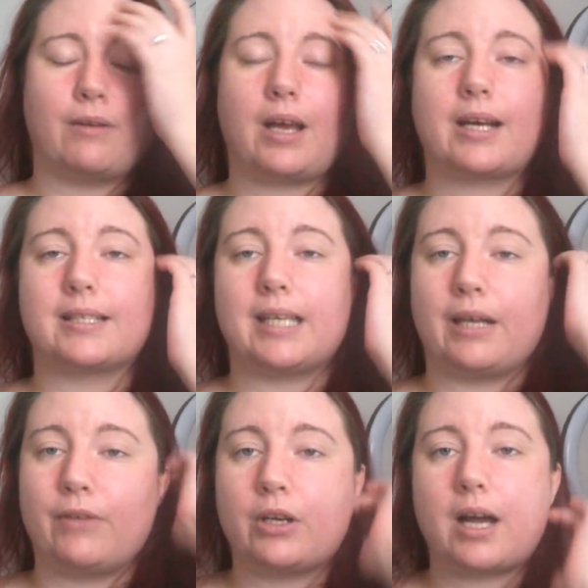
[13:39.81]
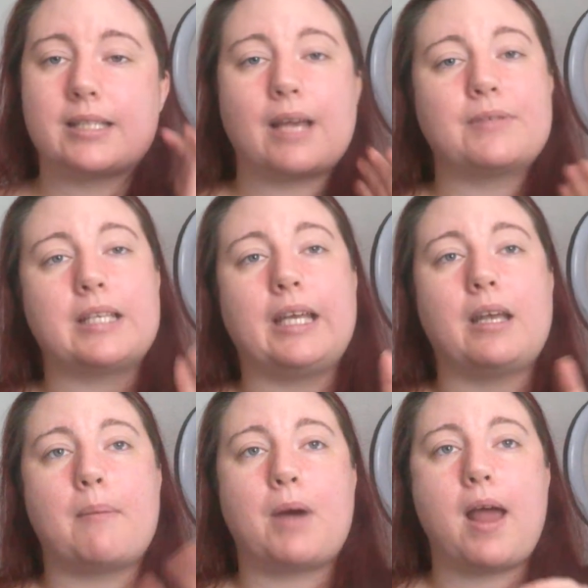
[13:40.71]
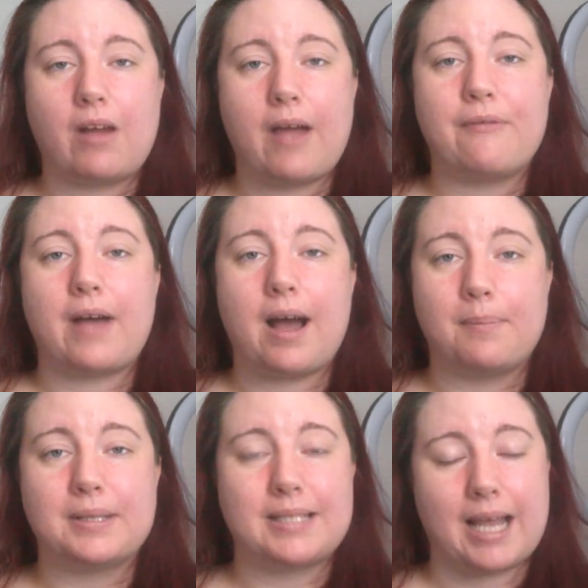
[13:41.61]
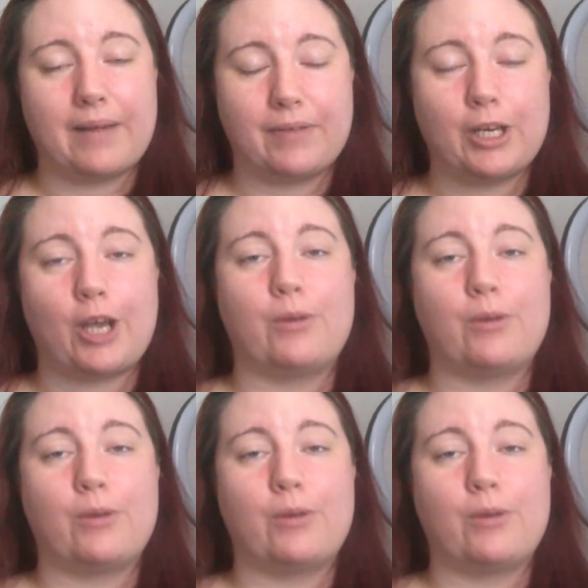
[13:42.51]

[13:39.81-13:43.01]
Like I said, if you guys have seen my life update video,